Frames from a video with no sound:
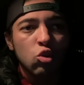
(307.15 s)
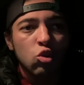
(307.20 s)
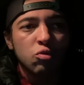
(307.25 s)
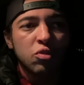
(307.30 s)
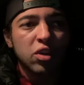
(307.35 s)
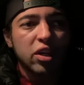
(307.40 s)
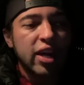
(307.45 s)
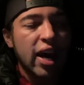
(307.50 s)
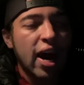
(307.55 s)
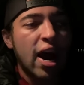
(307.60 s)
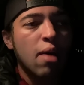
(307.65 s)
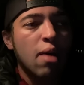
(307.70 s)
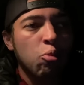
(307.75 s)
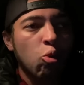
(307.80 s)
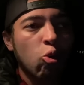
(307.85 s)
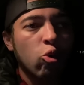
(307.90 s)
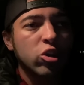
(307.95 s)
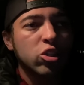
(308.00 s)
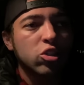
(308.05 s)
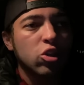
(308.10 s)
the
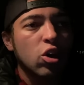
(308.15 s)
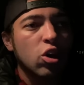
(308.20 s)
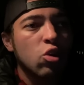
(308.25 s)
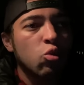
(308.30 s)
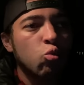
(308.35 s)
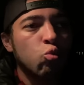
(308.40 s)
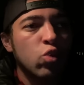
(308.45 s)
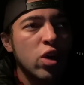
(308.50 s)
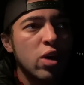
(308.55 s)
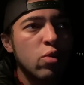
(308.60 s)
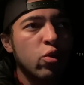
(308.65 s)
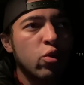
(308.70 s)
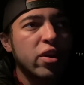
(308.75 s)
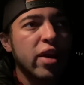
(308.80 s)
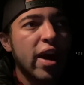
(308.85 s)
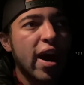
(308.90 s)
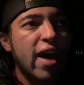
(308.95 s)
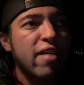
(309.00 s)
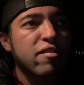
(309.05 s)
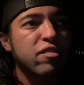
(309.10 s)
Cowboys, we would
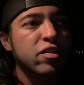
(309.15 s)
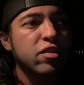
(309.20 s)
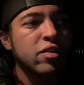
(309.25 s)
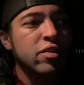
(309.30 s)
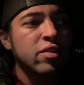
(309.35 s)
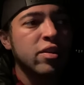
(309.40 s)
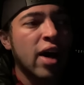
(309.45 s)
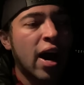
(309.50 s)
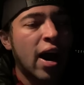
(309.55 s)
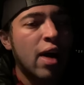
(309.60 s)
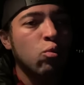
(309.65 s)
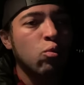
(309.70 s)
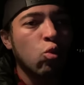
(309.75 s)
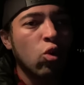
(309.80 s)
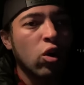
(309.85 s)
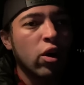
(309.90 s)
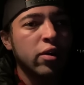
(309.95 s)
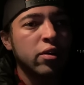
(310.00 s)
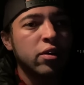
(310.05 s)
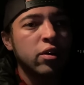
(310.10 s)
have not
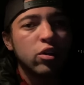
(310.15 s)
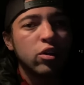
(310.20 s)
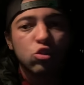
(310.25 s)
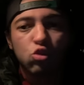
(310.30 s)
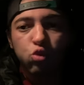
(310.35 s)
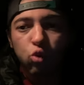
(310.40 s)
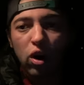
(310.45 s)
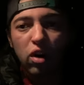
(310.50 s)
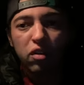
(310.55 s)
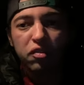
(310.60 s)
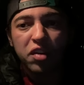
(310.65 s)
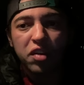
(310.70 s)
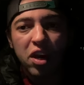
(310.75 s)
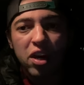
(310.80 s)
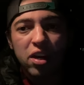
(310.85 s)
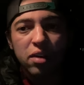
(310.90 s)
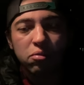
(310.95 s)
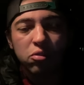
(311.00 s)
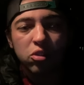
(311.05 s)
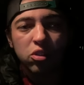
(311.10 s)
won 12
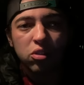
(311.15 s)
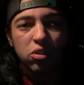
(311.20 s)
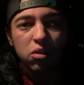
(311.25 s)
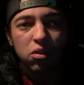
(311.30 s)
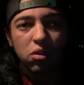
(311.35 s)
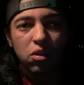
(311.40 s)
games.